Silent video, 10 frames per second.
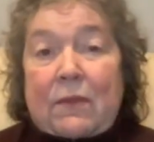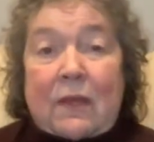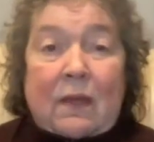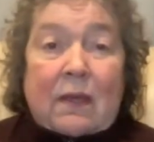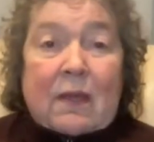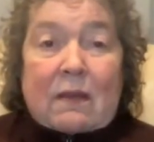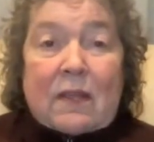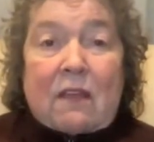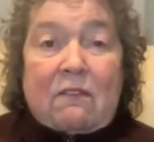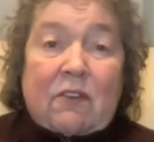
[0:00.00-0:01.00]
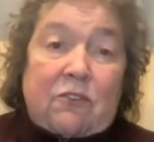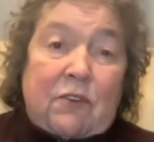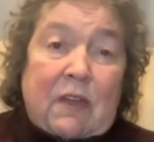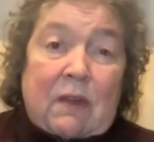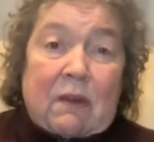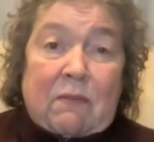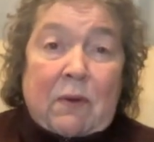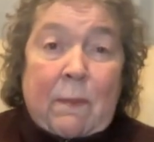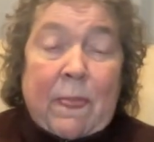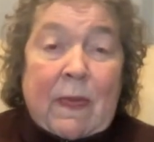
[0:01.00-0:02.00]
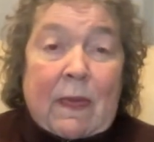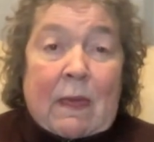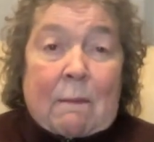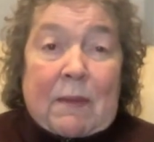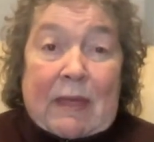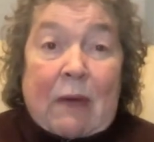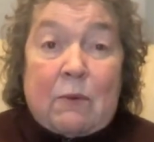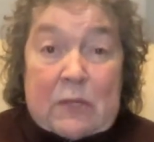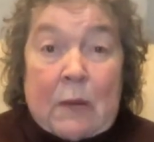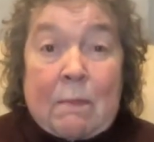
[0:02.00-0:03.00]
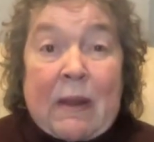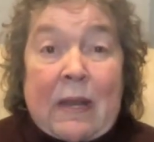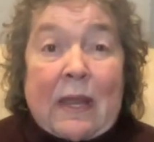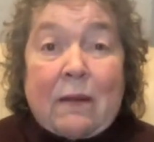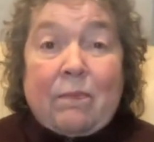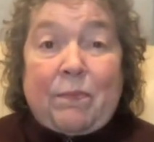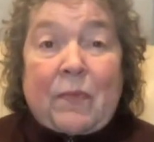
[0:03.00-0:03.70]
They've taken such good care of her. But that was on Monday.